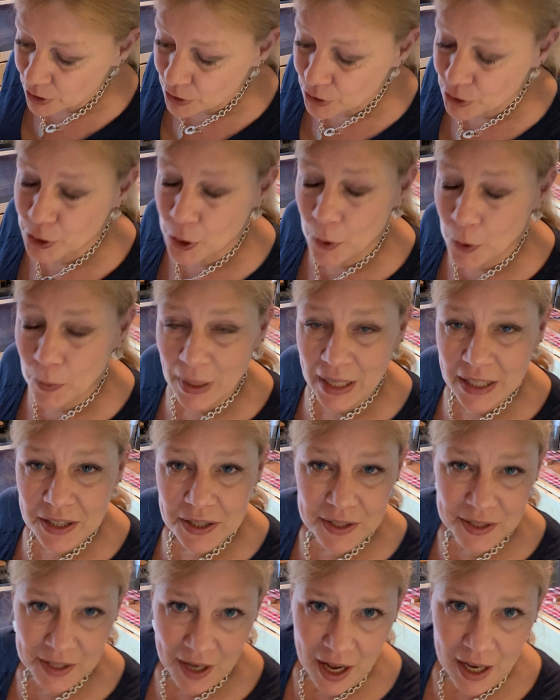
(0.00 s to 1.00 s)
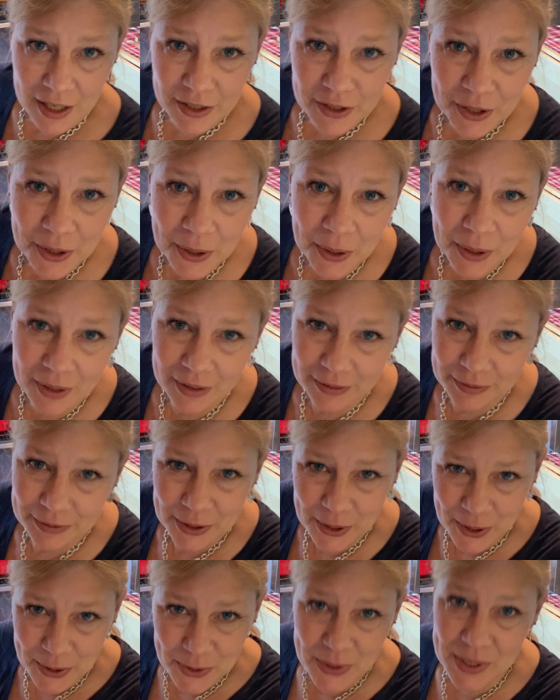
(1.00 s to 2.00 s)
So my son,
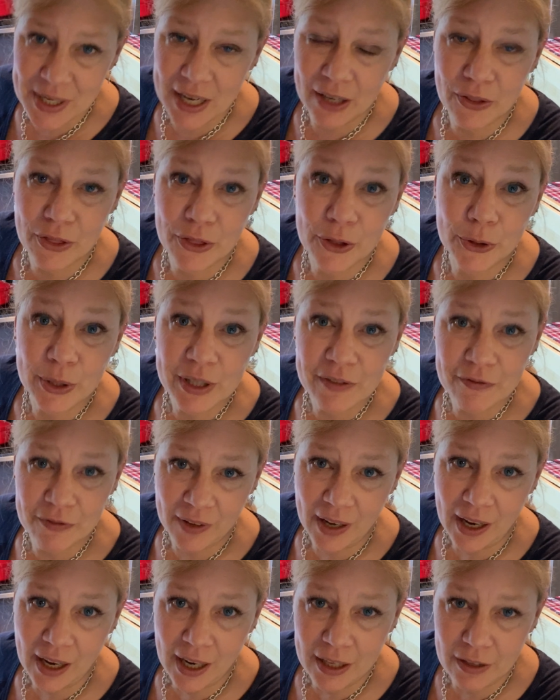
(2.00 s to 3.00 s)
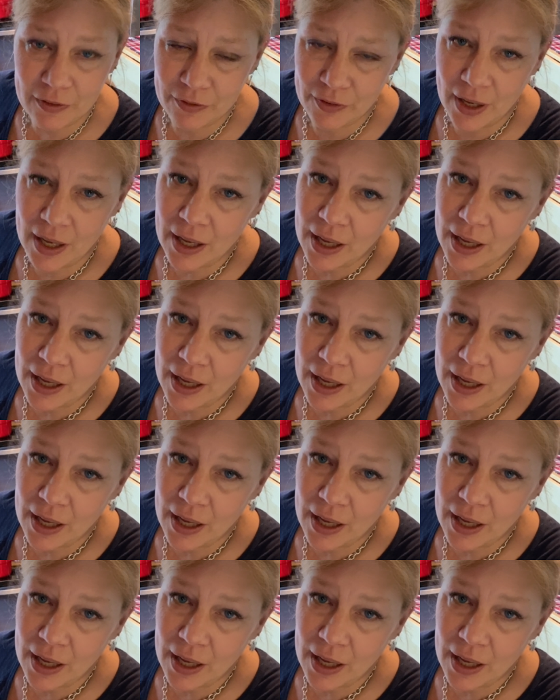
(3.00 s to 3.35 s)
who's now 35,